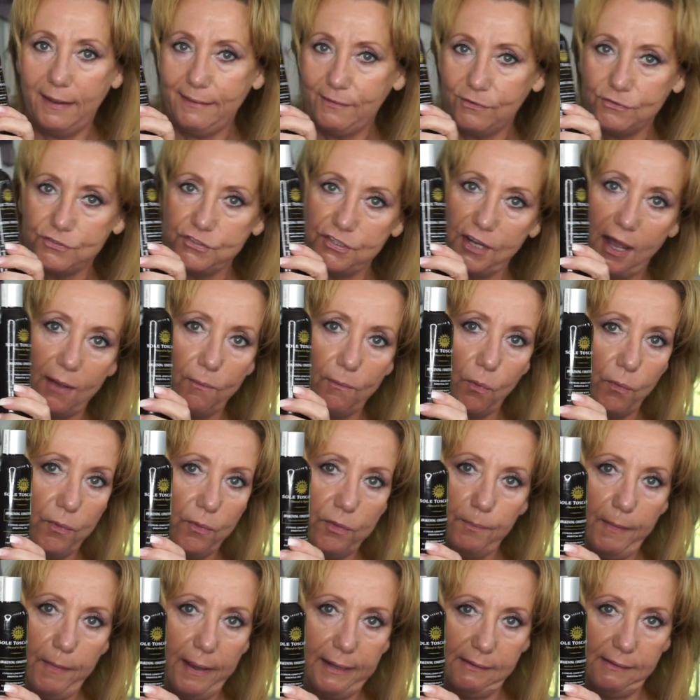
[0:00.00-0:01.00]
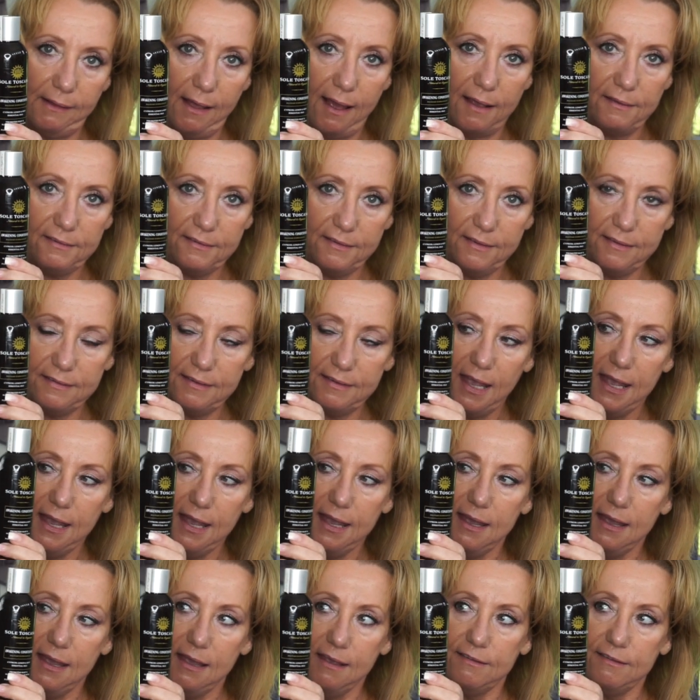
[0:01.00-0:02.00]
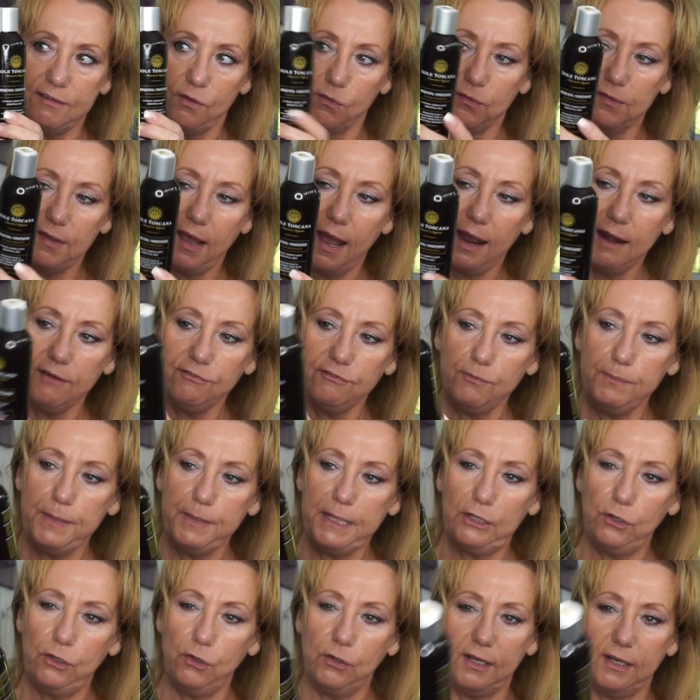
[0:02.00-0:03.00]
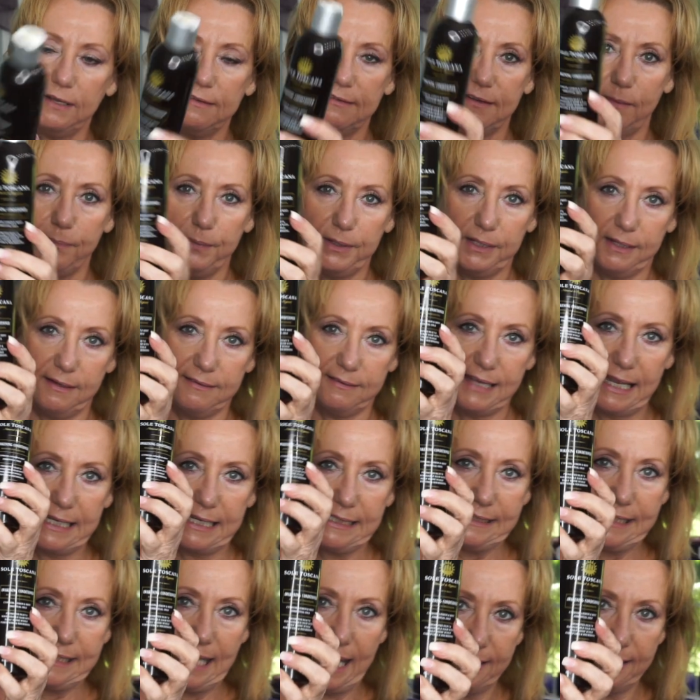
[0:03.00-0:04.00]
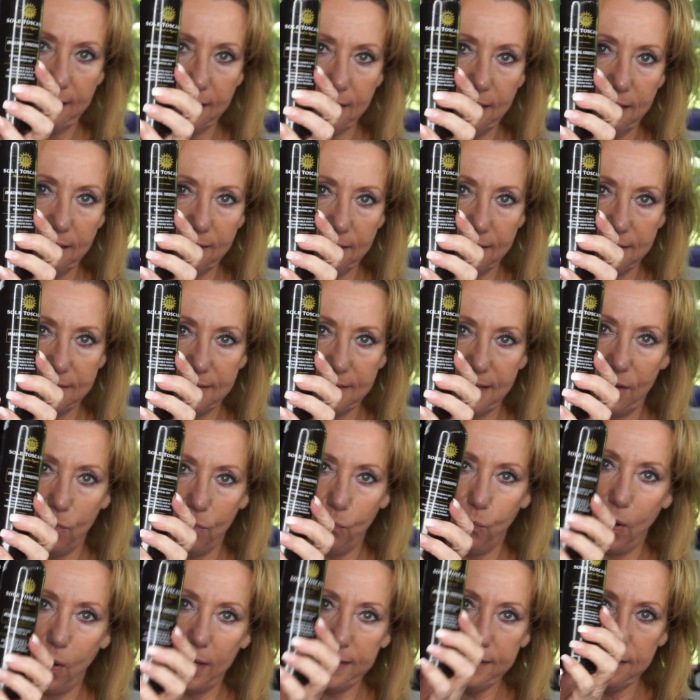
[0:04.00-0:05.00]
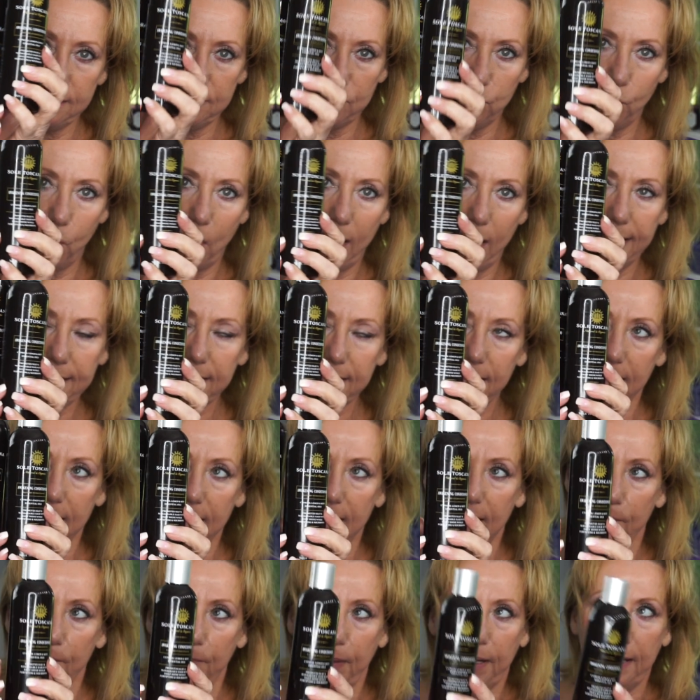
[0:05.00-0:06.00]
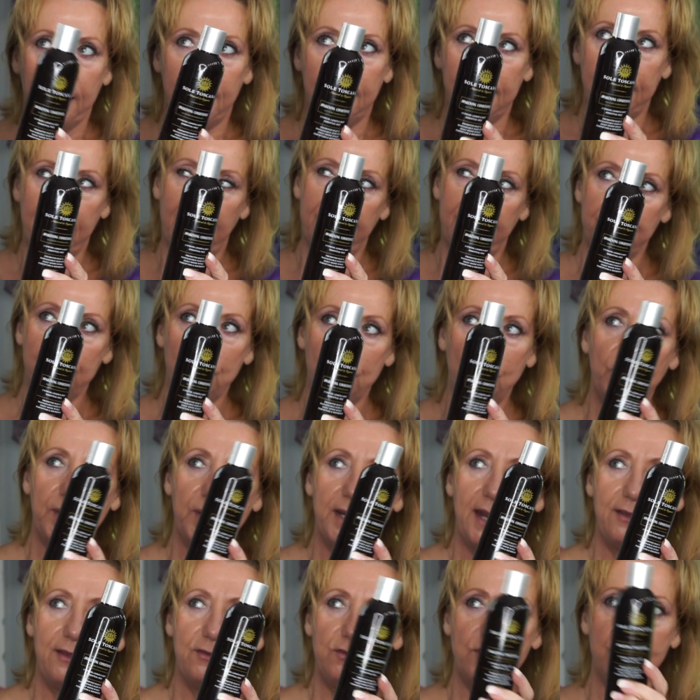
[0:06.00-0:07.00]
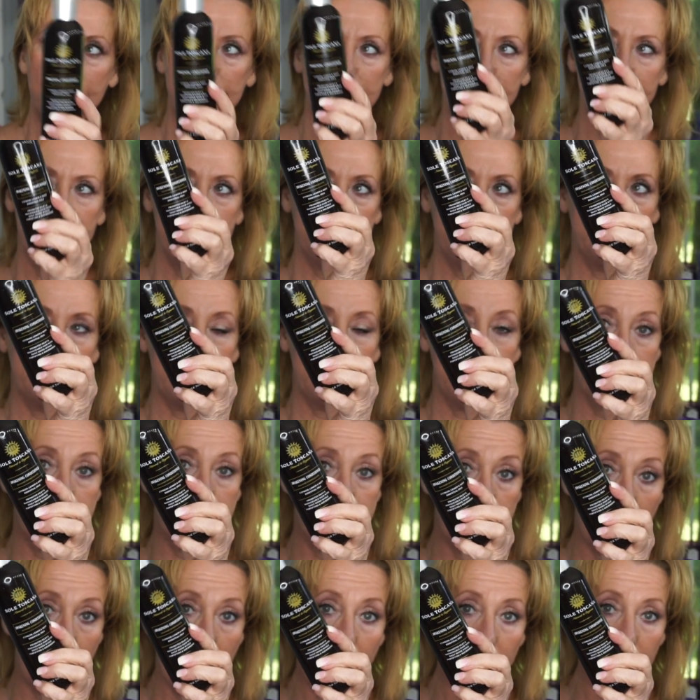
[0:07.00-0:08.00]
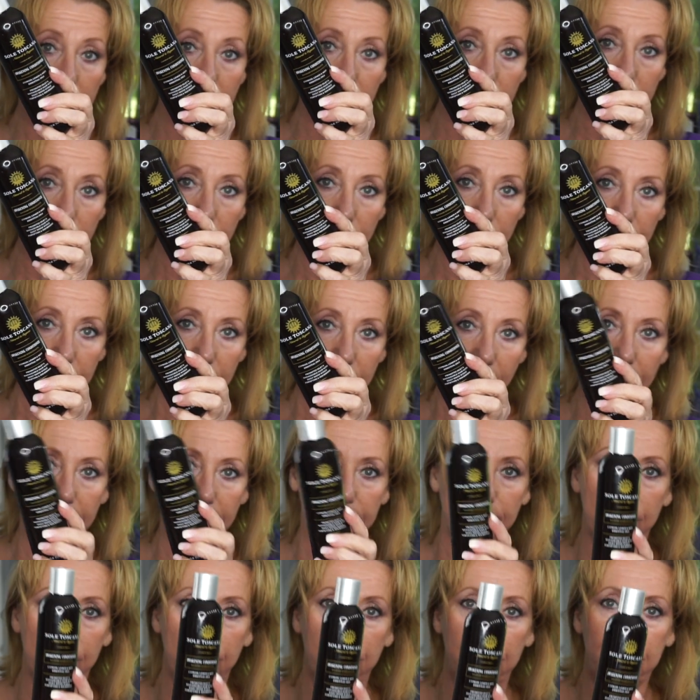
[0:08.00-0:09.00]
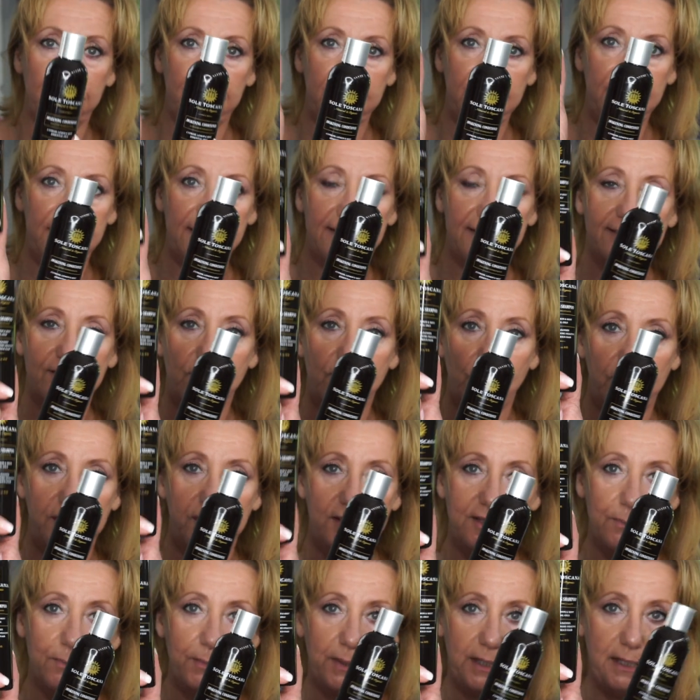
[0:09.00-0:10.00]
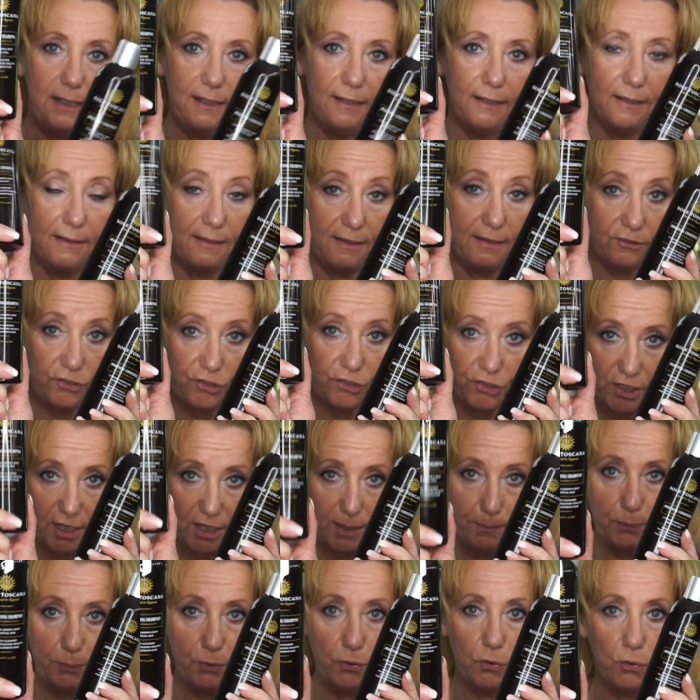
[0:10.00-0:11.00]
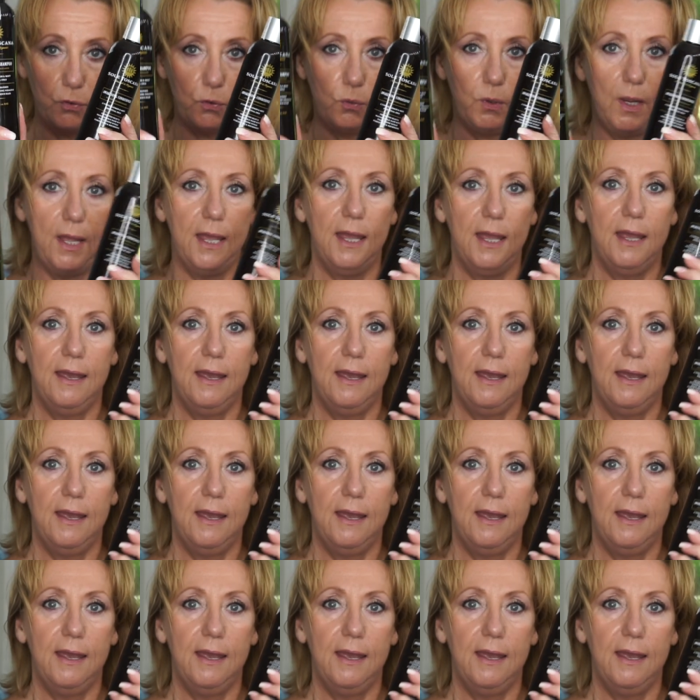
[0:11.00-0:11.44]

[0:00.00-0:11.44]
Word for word: I don't shower with my glasses so it's hard for me to look at something that's identical and say what is what but I know when I use this the darker color is going to be the shampoo